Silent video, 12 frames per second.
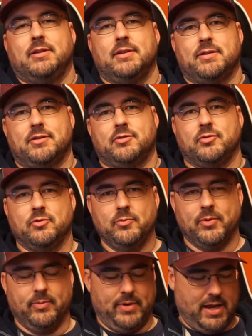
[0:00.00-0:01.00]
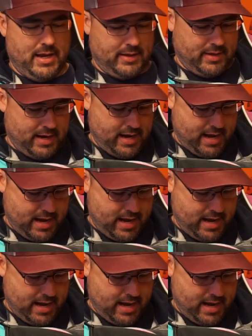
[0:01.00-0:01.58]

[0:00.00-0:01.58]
Disc Trooper bag that I